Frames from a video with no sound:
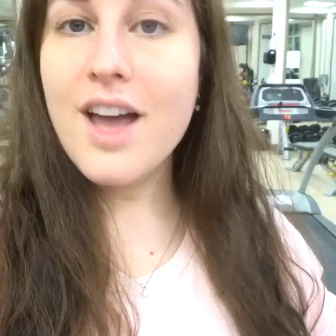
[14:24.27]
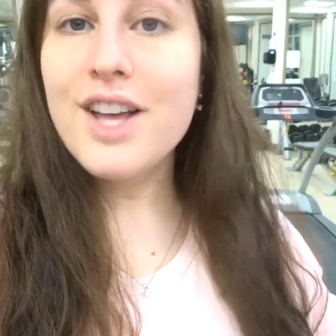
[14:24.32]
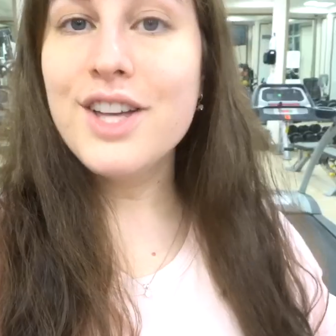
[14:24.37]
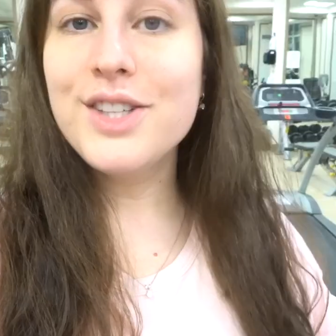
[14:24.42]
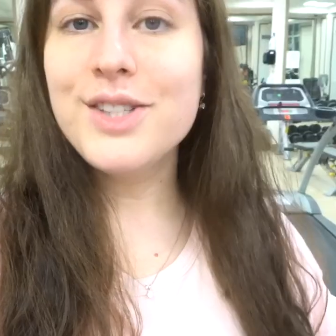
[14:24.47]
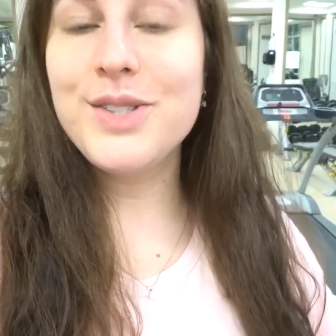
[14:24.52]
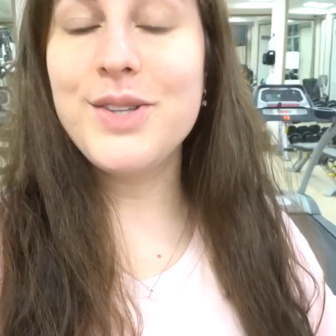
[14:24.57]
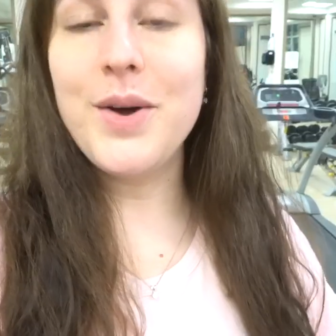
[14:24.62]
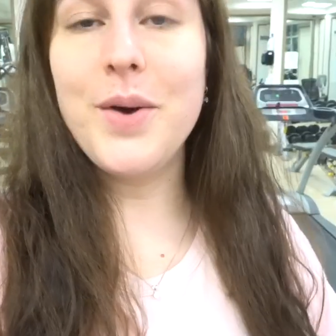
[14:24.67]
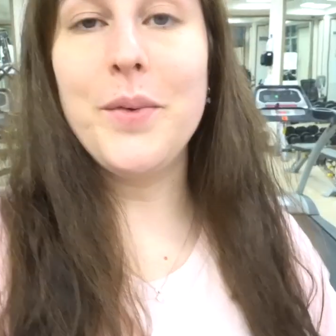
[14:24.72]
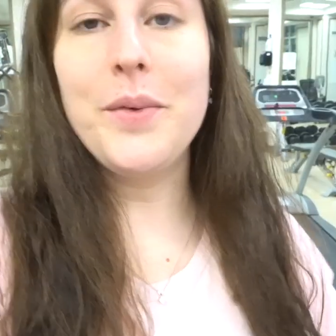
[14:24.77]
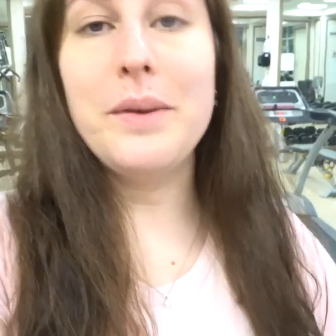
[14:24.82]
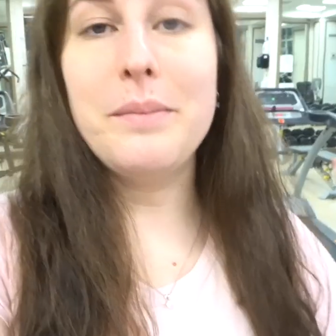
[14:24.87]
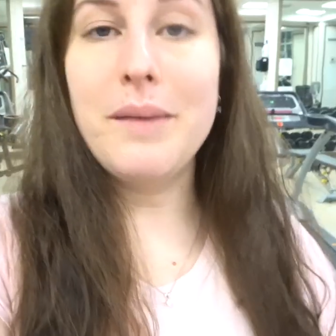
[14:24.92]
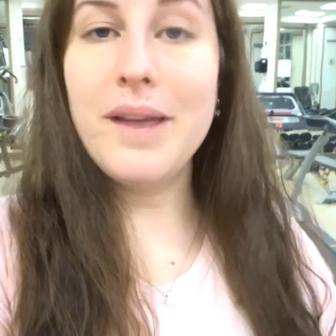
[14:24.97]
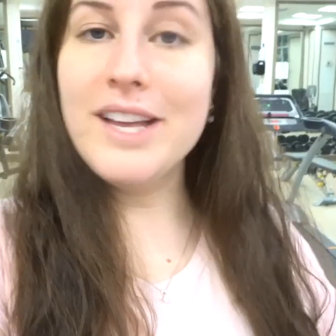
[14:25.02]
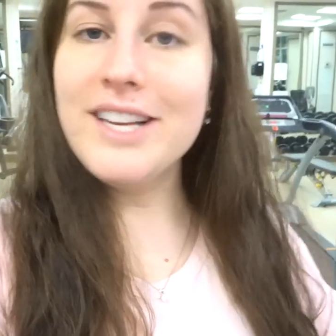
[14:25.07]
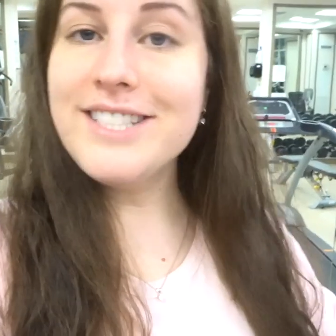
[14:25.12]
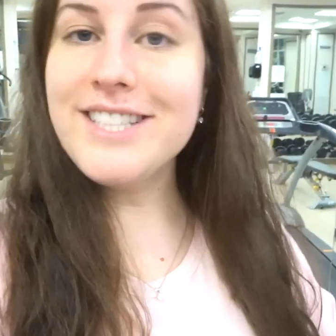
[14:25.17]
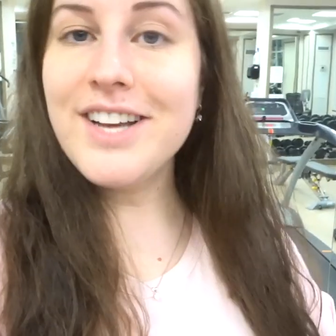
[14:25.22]
So we
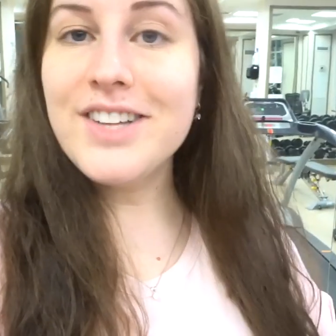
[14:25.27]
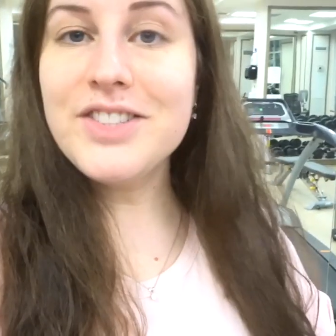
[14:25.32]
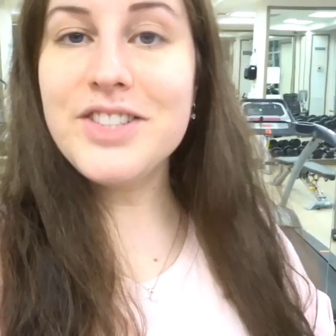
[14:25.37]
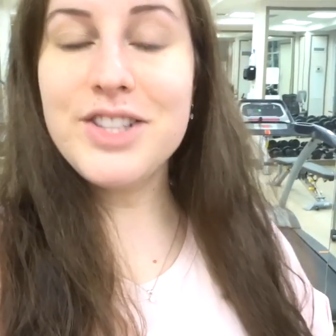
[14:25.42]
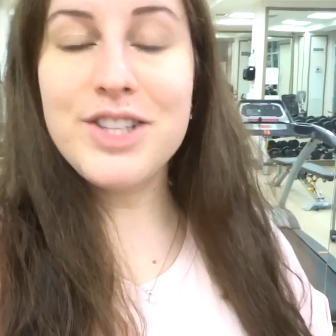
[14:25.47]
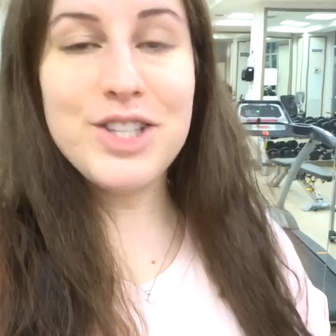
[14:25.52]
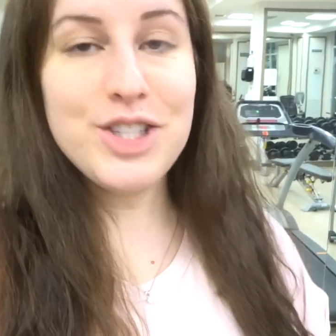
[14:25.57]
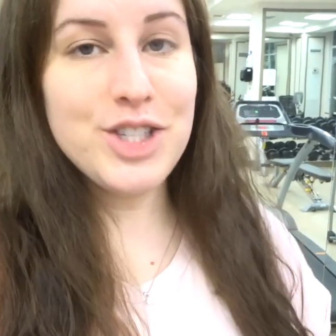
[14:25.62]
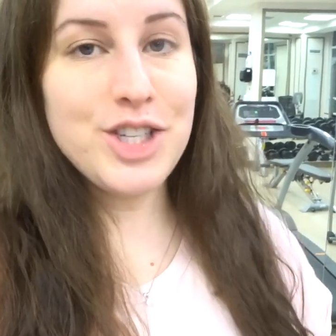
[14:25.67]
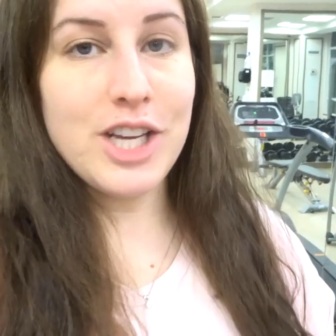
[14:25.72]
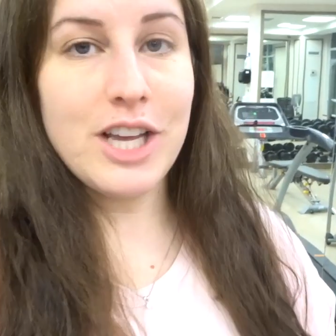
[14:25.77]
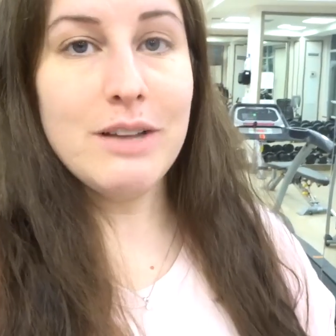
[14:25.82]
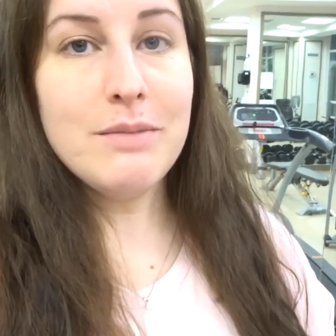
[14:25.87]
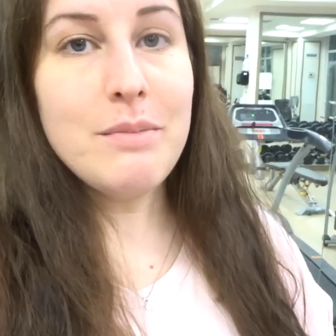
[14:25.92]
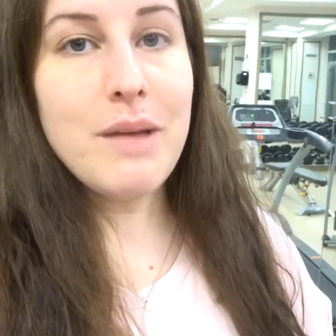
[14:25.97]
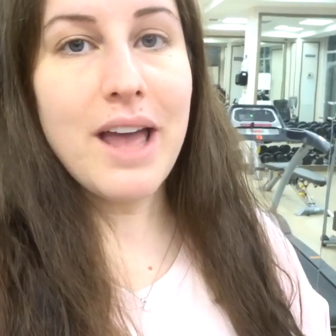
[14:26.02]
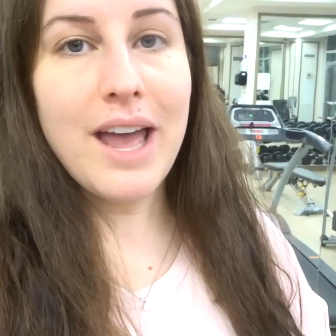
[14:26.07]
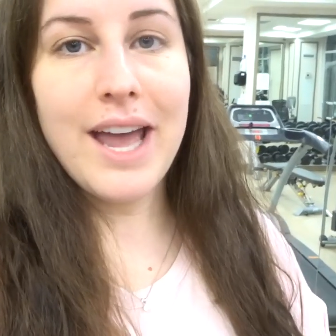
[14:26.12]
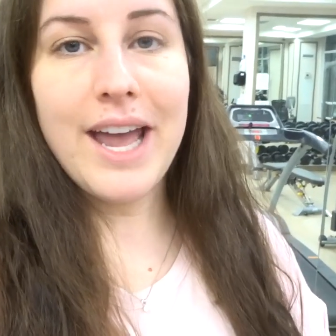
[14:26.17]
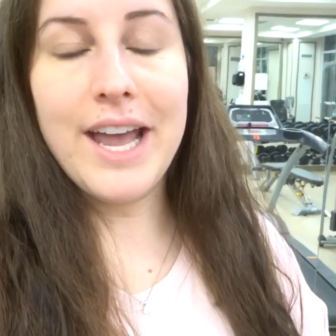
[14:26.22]
made it down to the
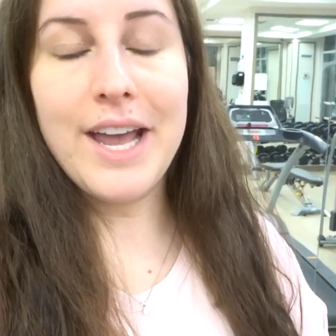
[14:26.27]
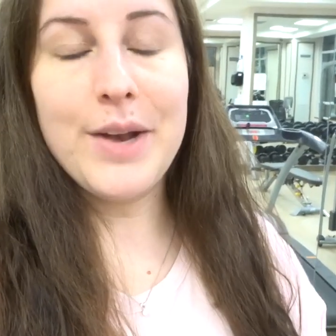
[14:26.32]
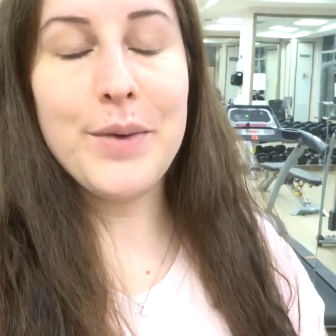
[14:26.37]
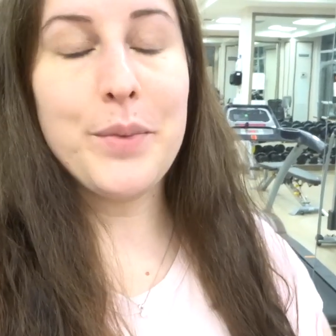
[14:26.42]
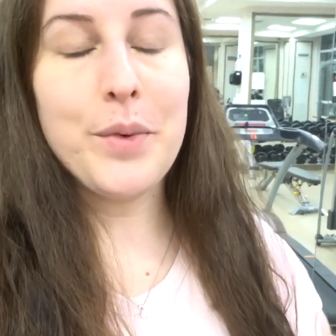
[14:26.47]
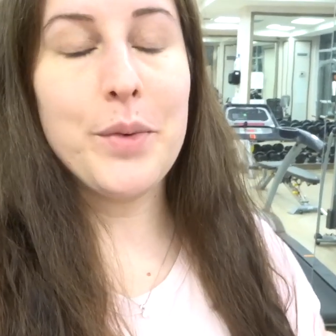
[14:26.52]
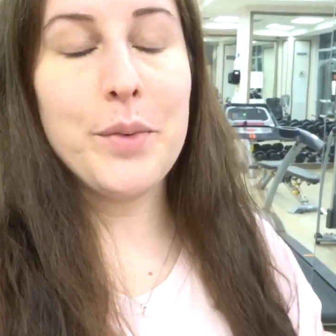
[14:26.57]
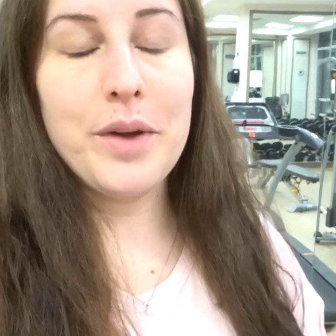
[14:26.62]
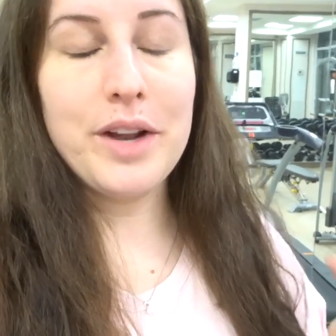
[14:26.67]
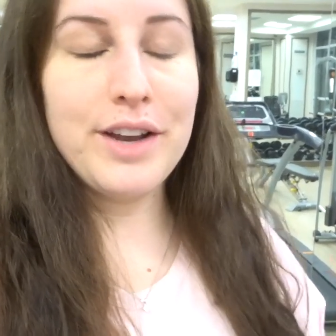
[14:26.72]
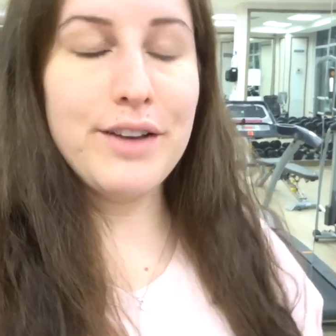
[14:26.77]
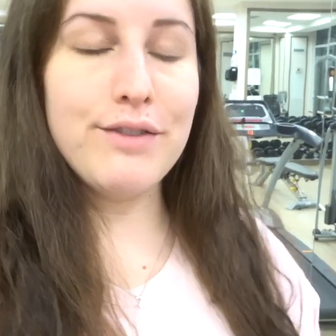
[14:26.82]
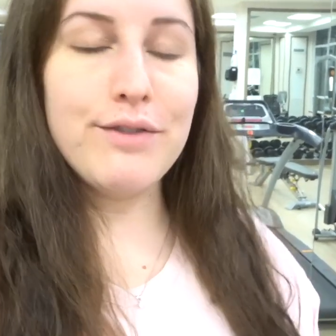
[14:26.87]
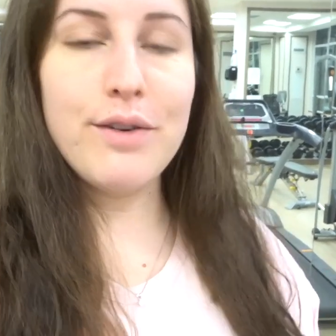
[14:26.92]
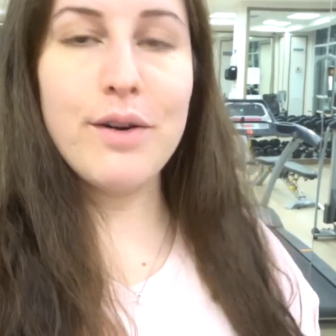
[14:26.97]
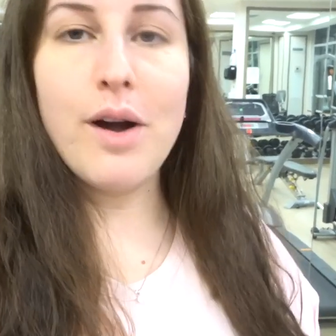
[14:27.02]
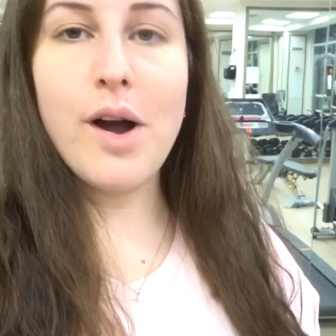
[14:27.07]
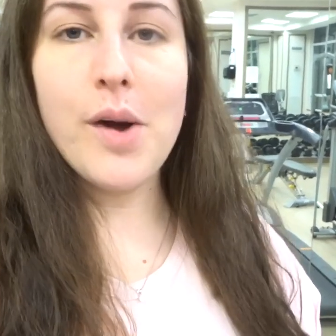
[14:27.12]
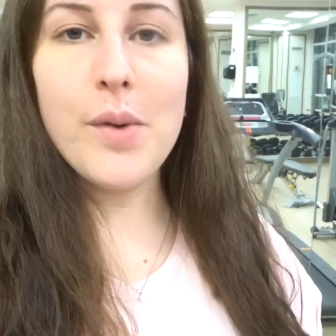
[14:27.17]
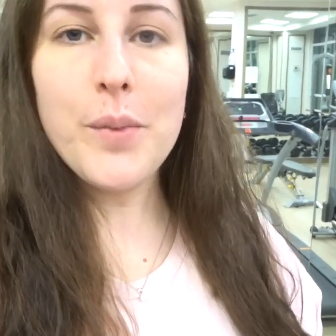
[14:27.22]
gym and we're ready
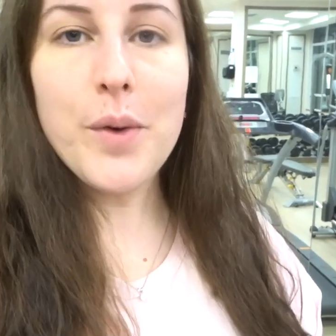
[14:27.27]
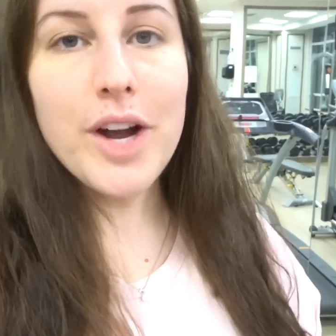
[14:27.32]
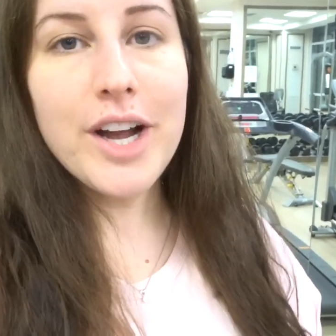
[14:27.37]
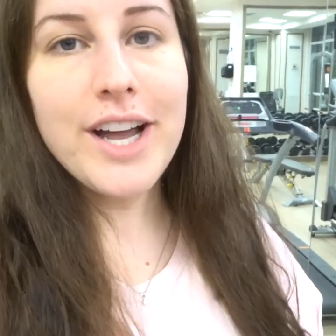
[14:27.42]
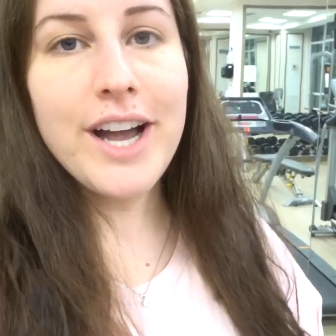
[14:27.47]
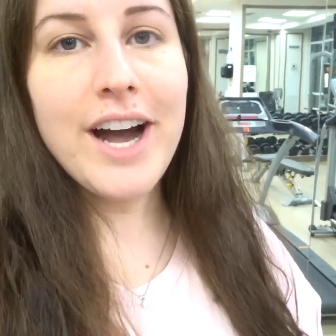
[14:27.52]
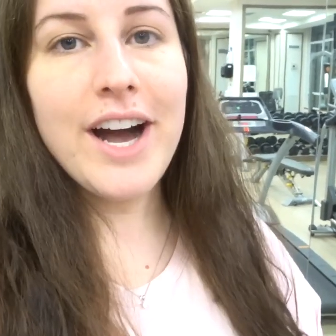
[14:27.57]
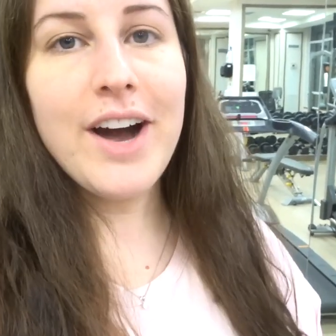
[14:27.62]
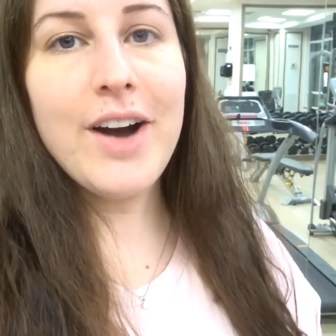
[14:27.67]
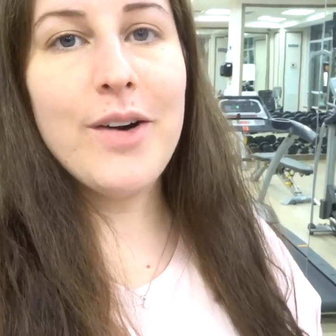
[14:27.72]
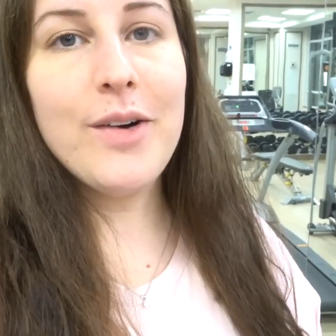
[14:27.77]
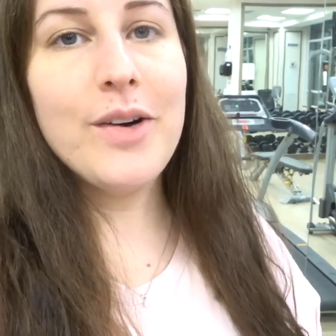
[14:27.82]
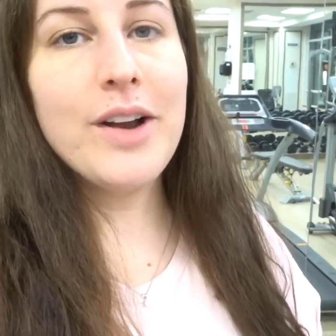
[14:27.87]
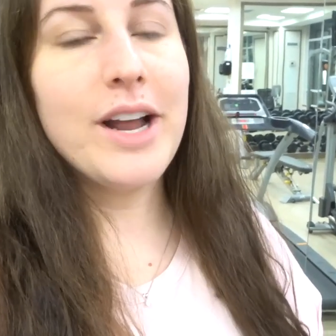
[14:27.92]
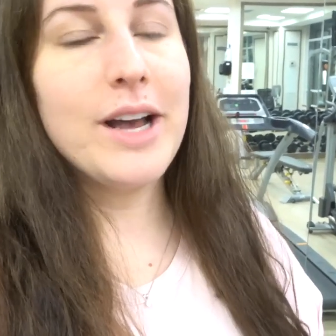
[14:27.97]
for our workout.